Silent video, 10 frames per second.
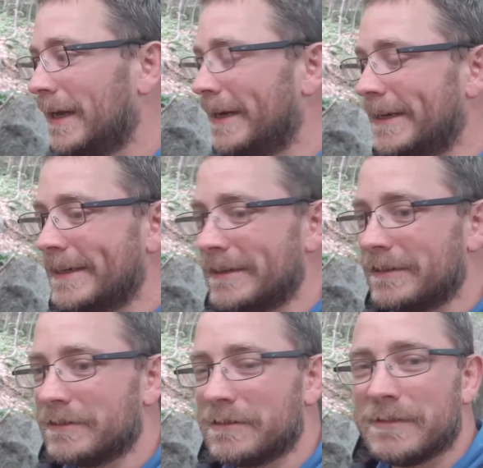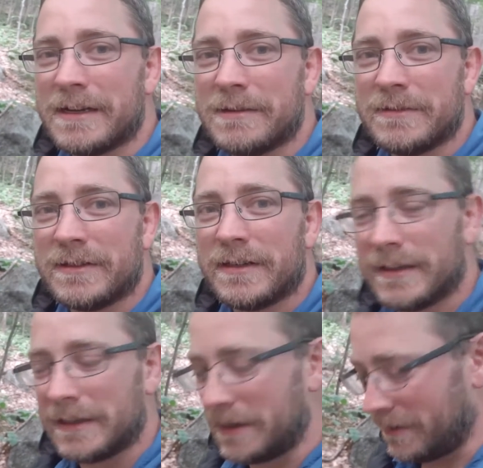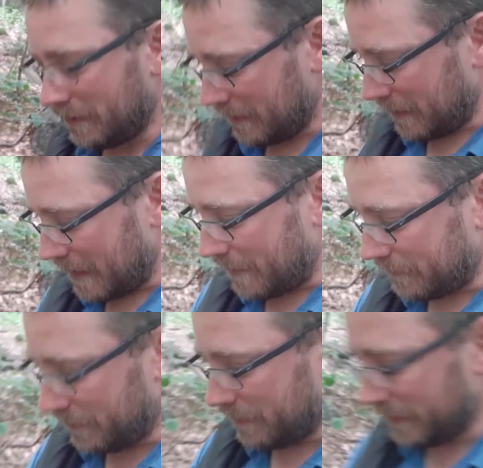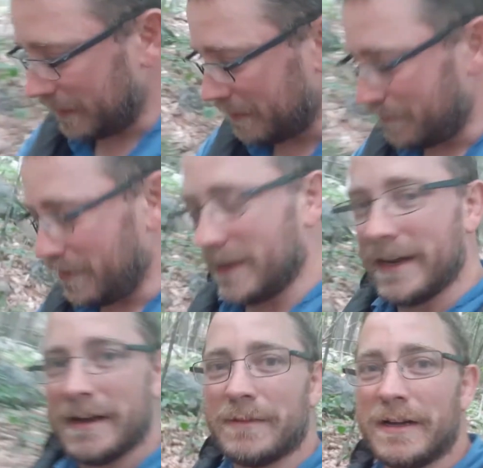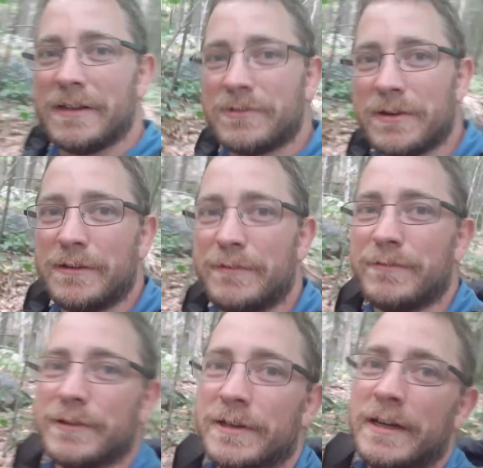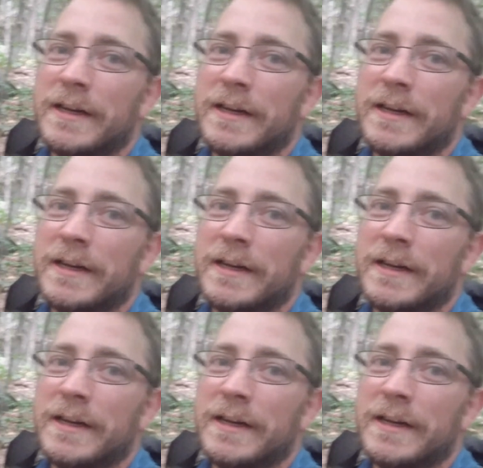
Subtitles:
sometimes, you know, after getting beat down by the trail for